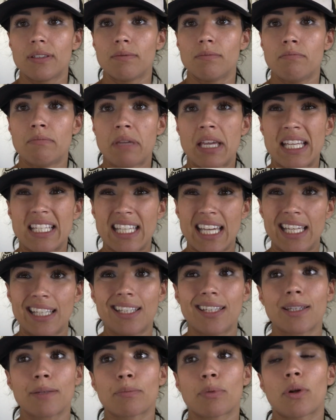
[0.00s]

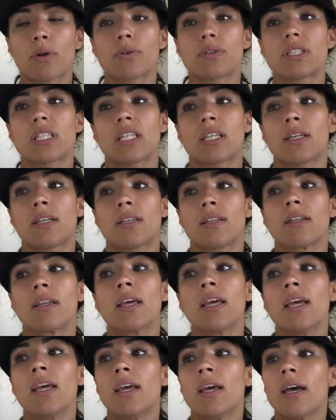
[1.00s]
maintaining the protein
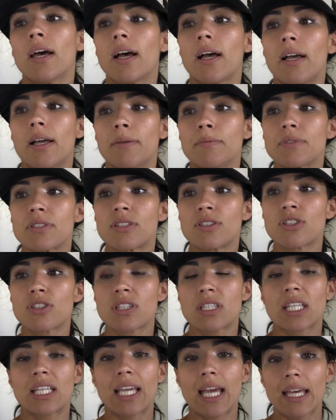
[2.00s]

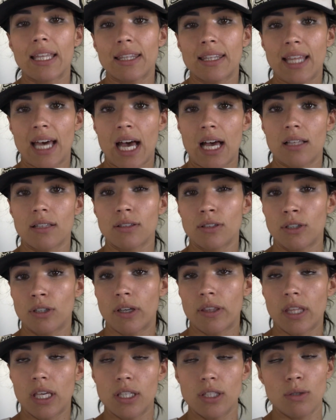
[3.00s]
to get that
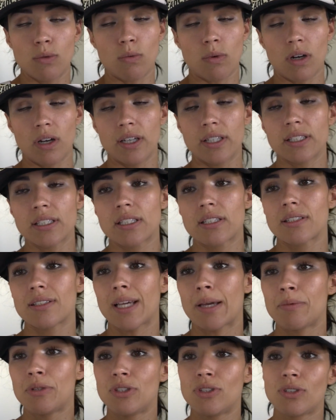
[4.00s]
look that you want.
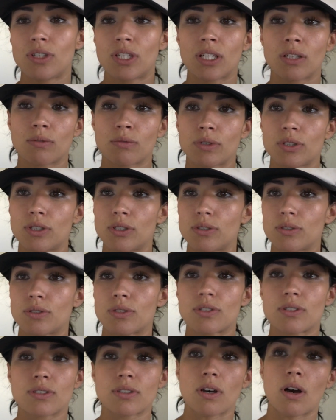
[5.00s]
I mean, you can
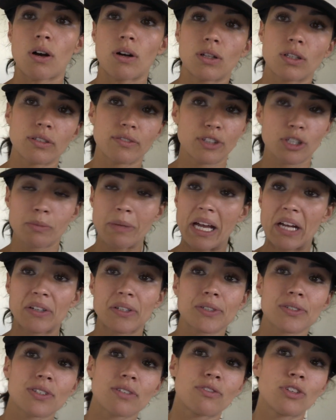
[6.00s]
reduce all of your
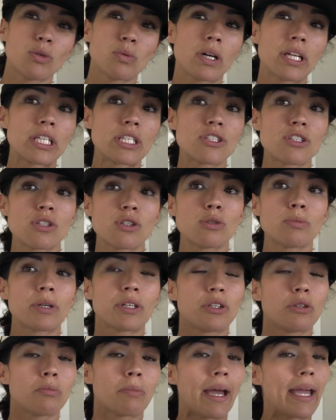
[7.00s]
macros if you wanted to,
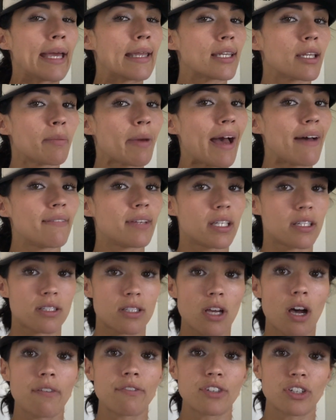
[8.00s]
but you might end up having a
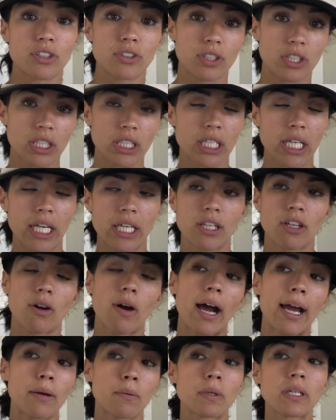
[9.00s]
softer look. I
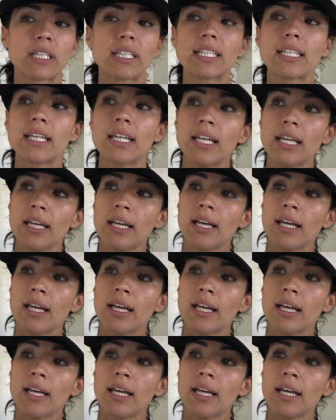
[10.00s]
know I would.